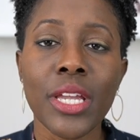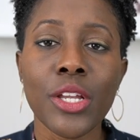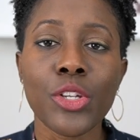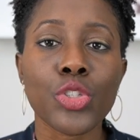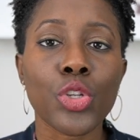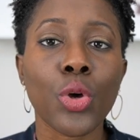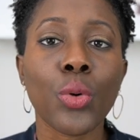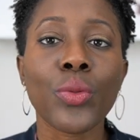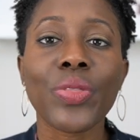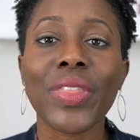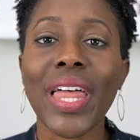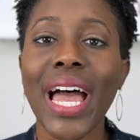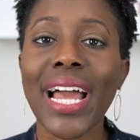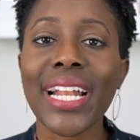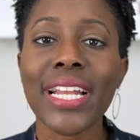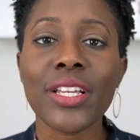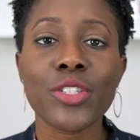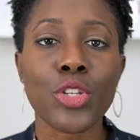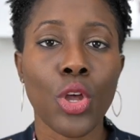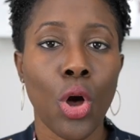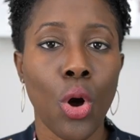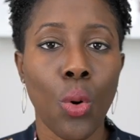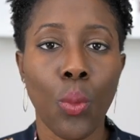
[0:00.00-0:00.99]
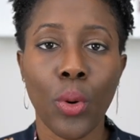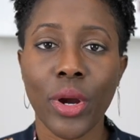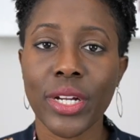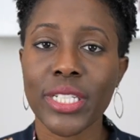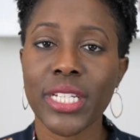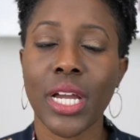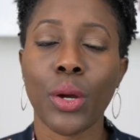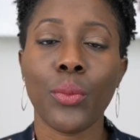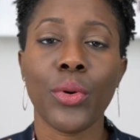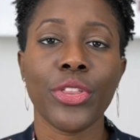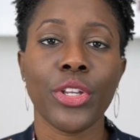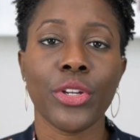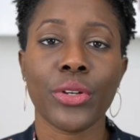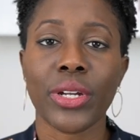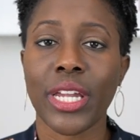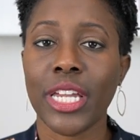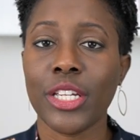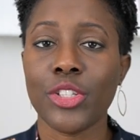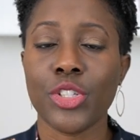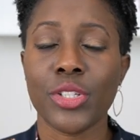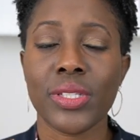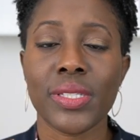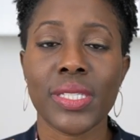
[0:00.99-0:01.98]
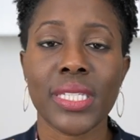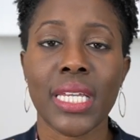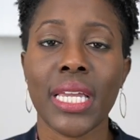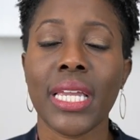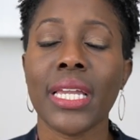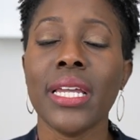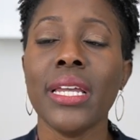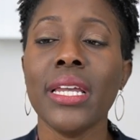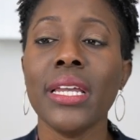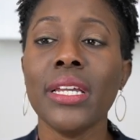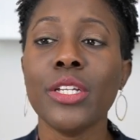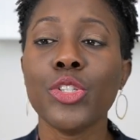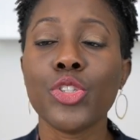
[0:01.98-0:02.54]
So that is all worked out with your agency.